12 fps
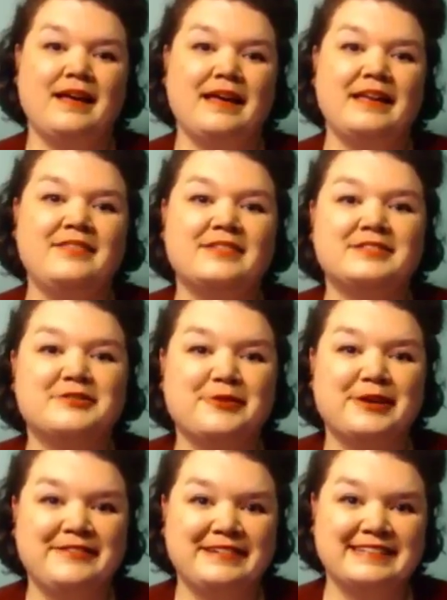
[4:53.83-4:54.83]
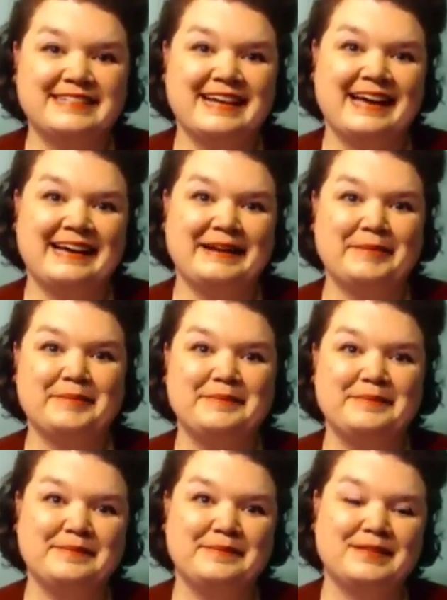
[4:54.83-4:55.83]
In this grieving time,
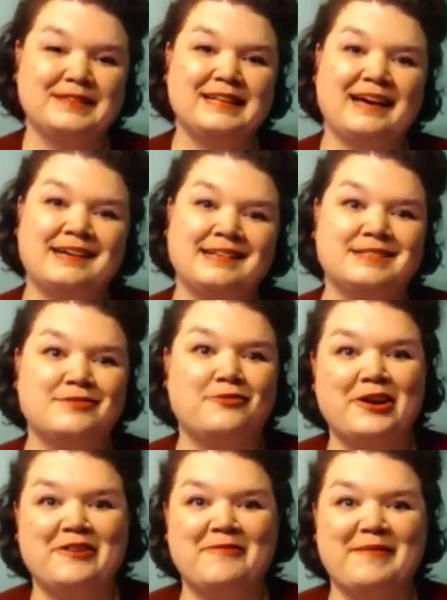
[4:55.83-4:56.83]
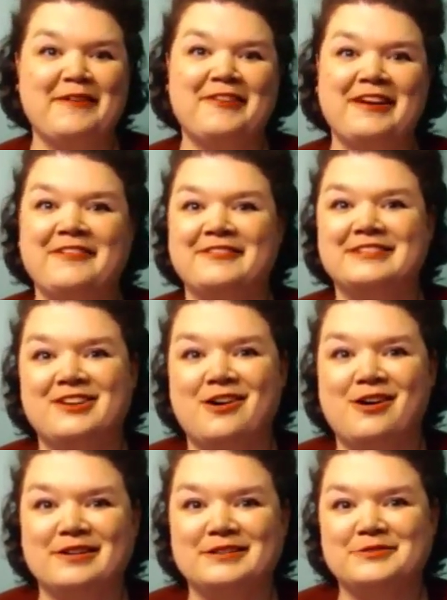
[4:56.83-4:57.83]
the lines of one of my favorite
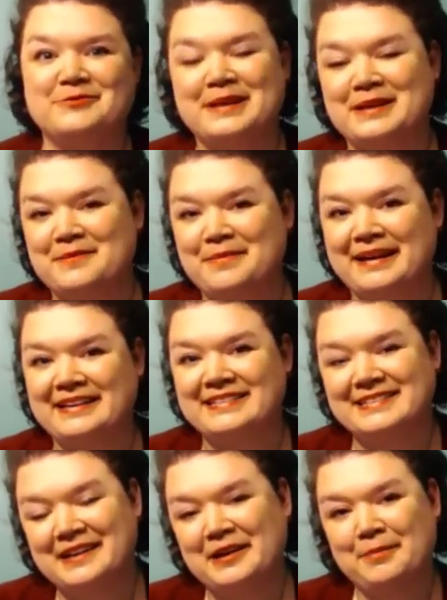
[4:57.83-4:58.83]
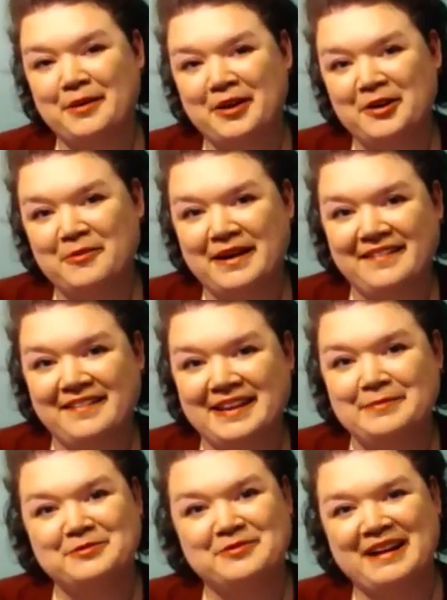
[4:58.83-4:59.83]
songs written by Isaiah Barnwell
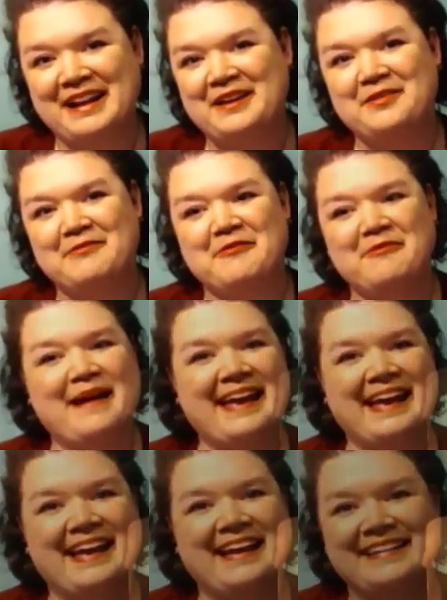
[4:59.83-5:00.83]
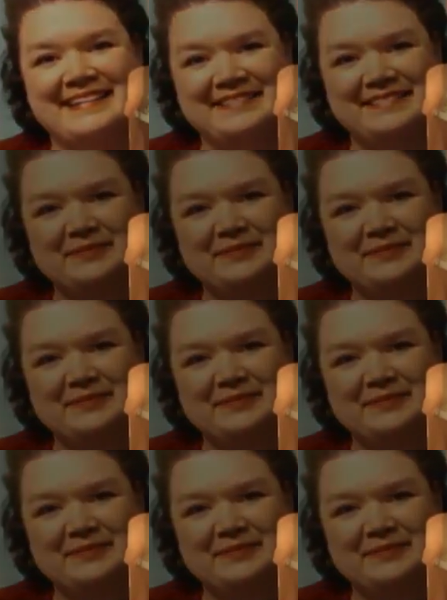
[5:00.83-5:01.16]
keeps running through my head.